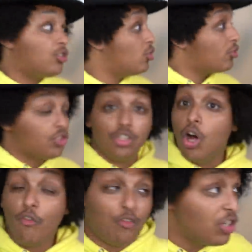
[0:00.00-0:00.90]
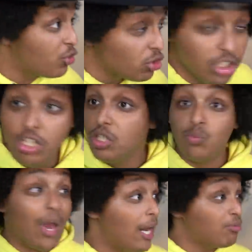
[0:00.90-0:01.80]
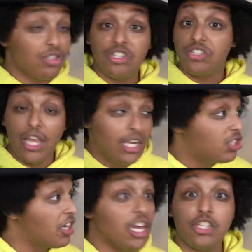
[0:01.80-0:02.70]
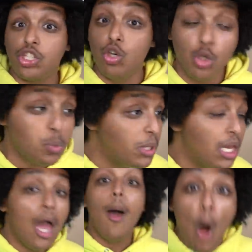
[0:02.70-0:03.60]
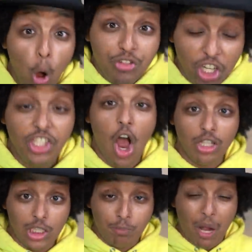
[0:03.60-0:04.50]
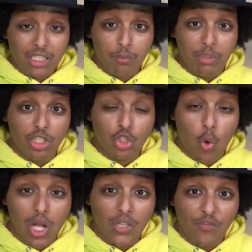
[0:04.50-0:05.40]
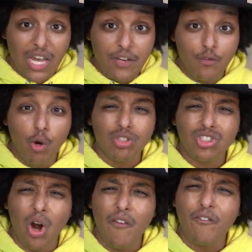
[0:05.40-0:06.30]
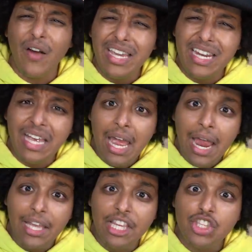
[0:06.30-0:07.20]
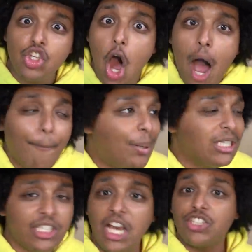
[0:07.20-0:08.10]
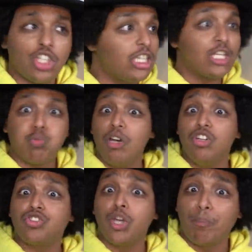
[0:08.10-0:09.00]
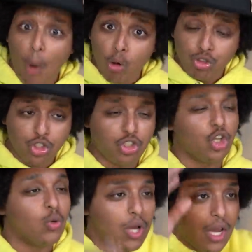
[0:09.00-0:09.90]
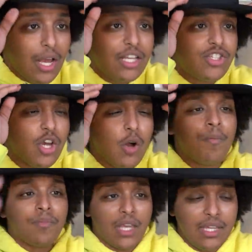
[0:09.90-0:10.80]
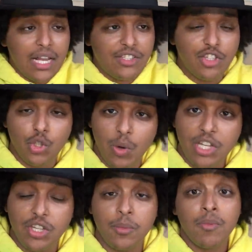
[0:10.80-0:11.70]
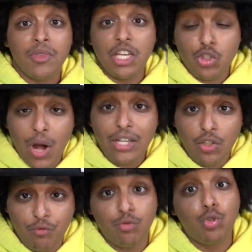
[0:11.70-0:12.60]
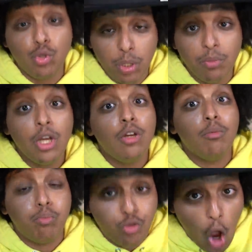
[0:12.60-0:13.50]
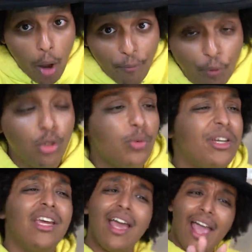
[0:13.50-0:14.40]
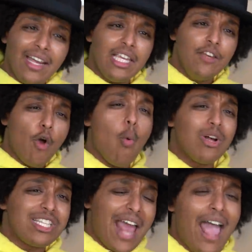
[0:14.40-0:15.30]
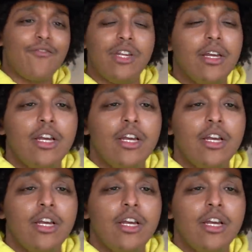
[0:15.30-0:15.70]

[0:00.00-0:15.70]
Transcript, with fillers: the officials literally ran up to the stage like, excuse me, both of y'all is about to be disqualified if you don't start fighting in this competition. That's what you're supposed to do. And so in that situation, they tried to do some tomfoolery and Evo wasn't having